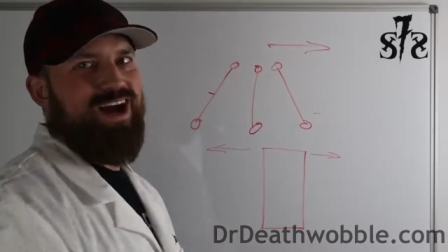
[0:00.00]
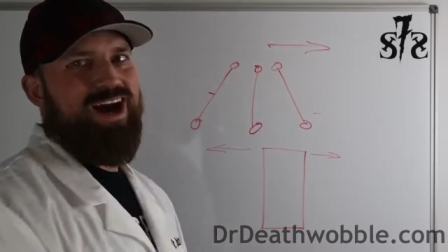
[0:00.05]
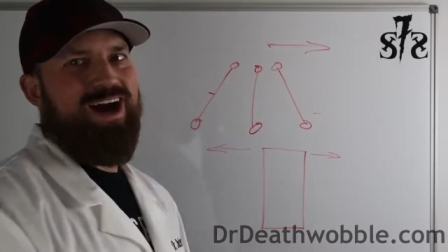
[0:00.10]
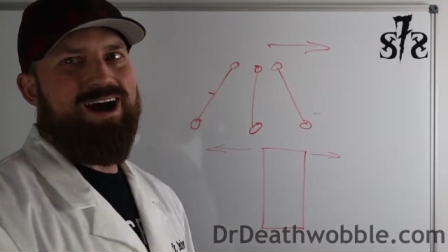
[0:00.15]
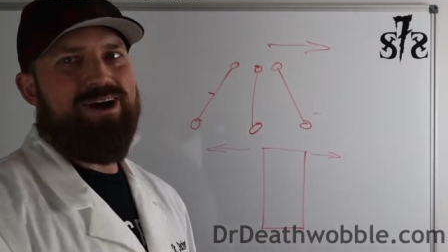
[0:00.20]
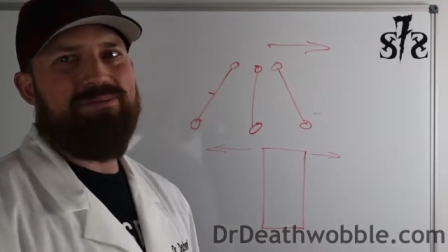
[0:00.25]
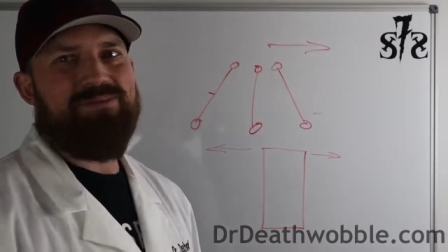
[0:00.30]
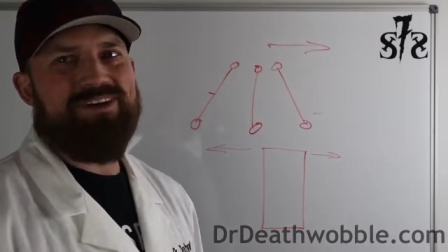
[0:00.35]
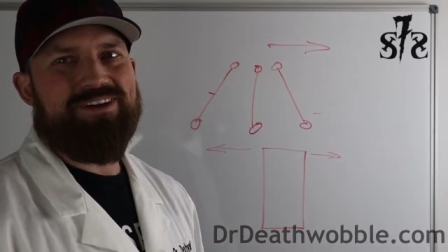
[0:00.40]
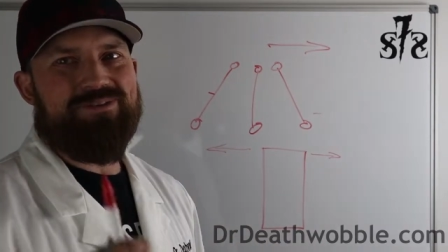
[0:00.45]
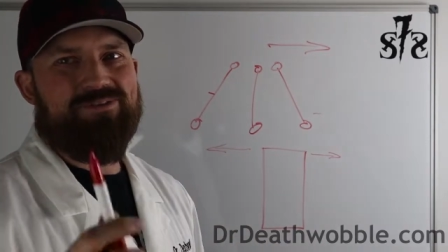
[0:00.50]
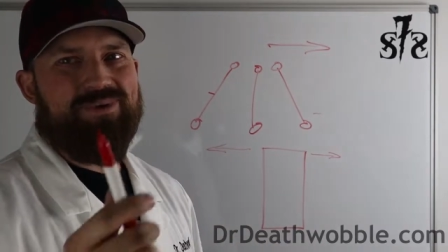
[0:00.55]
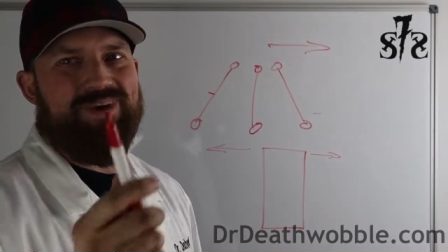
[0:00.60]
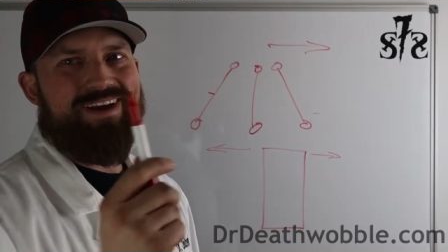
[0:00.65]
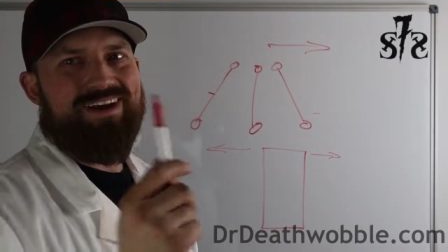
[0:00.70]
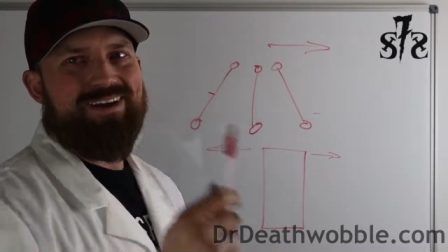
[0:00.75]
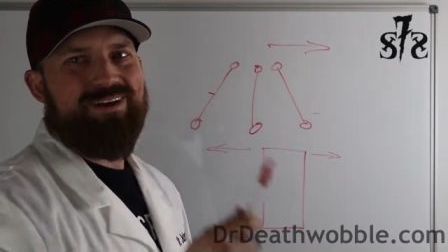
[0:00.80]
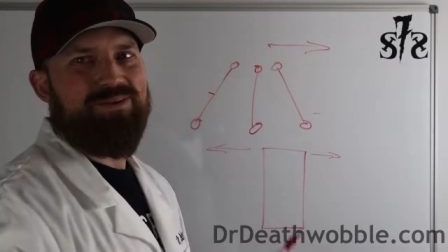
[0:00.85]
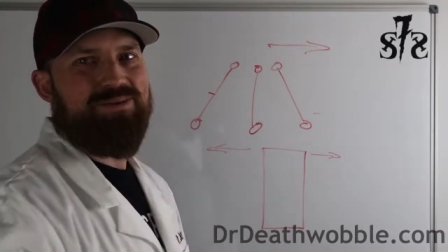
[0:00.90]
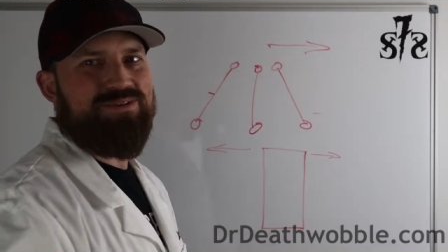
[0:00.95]
common
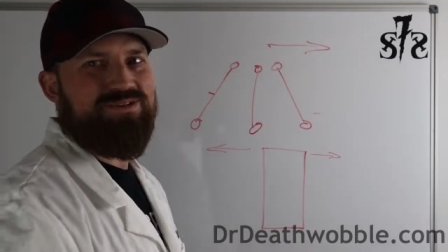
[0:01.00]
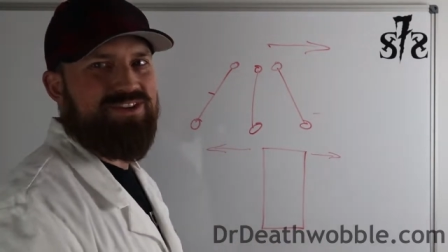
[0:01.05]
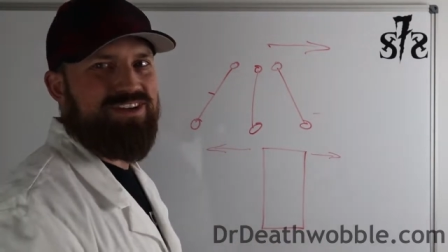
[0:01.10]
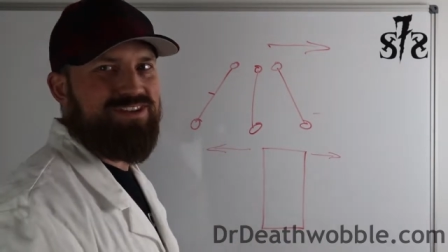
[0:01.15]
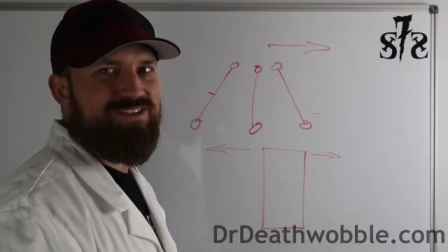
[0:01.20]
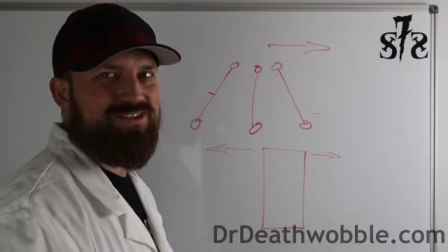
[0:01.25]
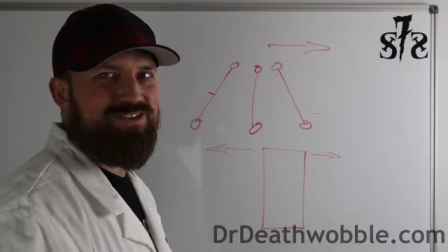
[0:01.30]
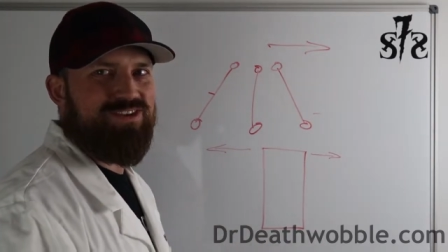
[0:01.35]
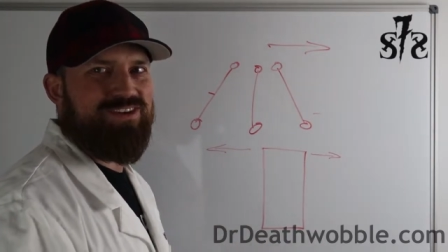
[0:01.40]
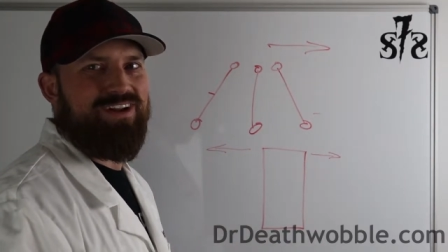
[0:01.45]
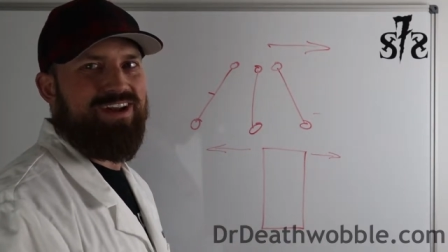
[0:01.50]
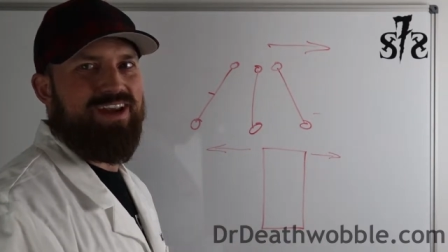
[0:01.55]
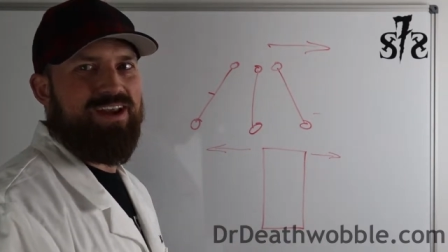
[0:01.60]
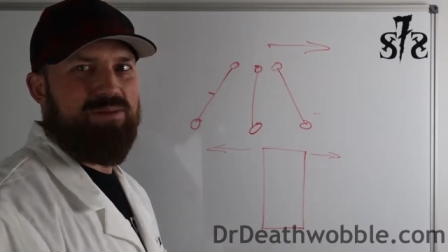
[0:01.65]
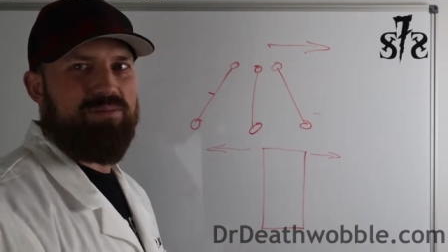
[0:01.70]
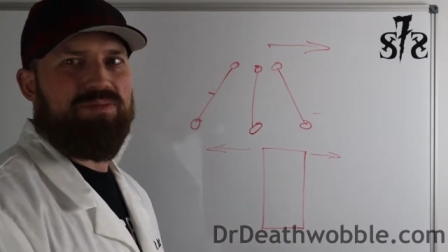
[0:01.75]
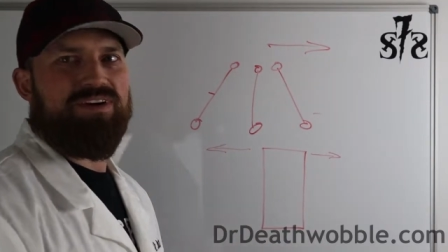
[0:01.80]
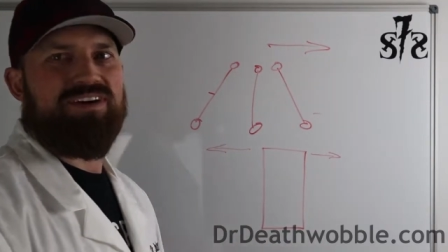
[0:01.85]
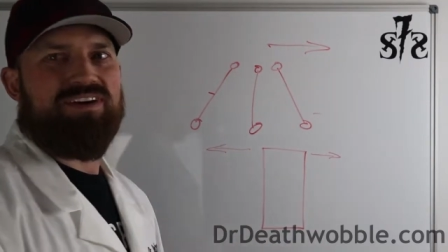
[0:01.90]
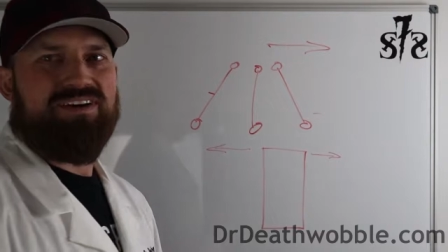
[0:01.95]
way to adjust your
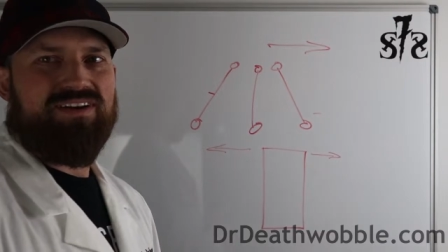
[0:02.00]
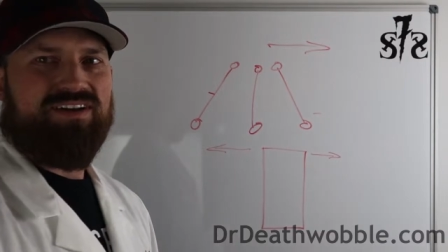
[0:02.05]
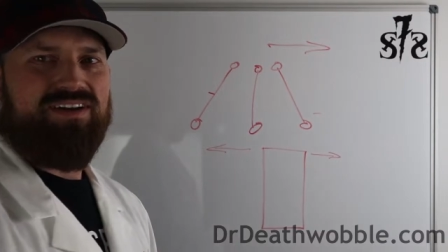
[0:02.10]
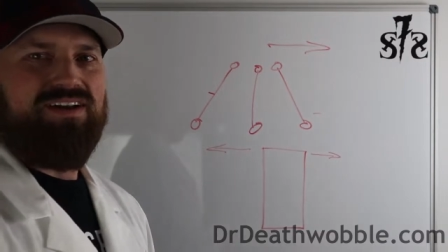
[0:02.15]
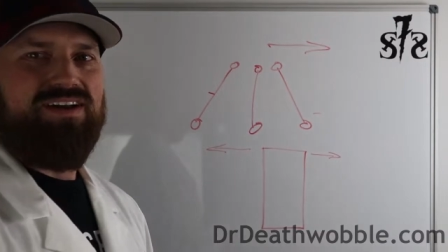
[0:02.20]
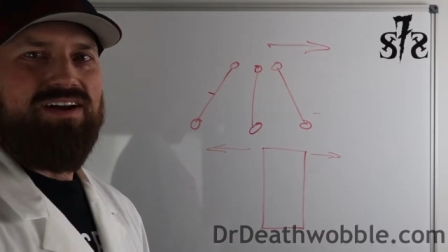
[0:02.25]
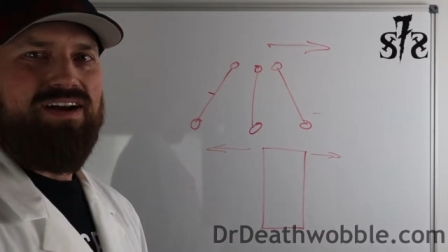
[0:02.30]
camber